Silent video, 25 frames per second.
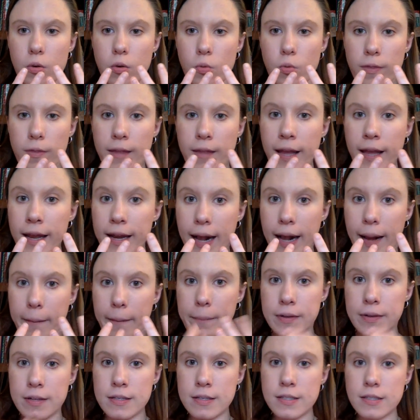when that
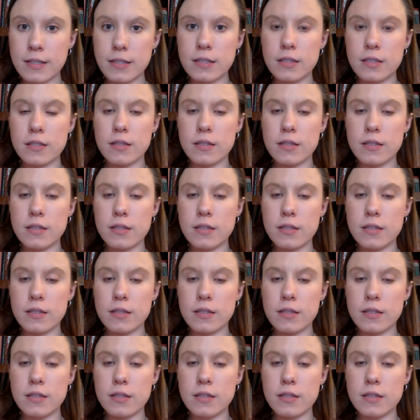happens,